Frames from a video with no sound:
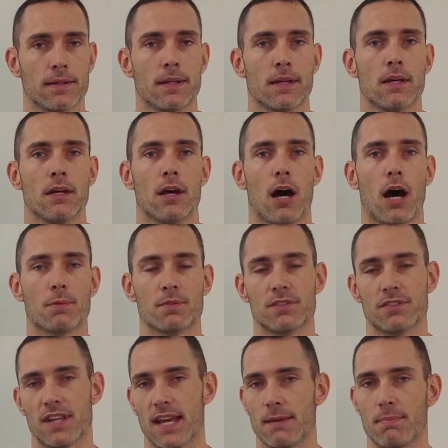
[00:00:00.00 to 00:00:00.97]
Options
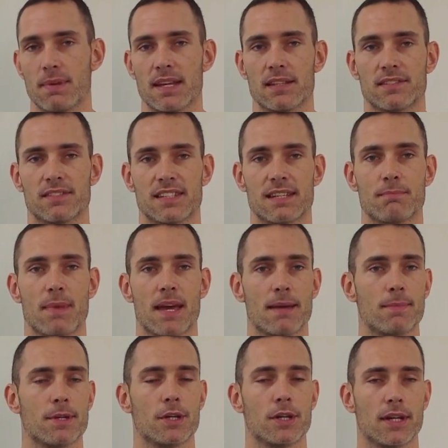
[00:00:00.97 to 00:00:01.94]
A, B, and C may be
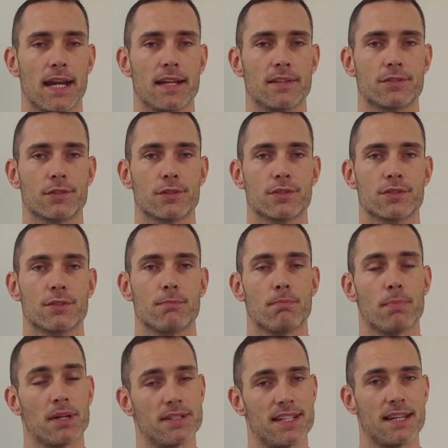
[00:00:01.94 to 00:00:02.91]
good answers,
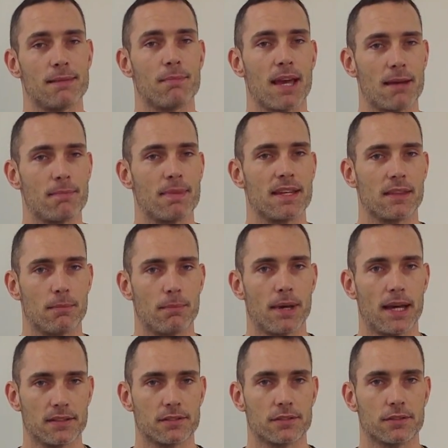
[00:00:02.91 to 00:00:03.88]
but D may be the best.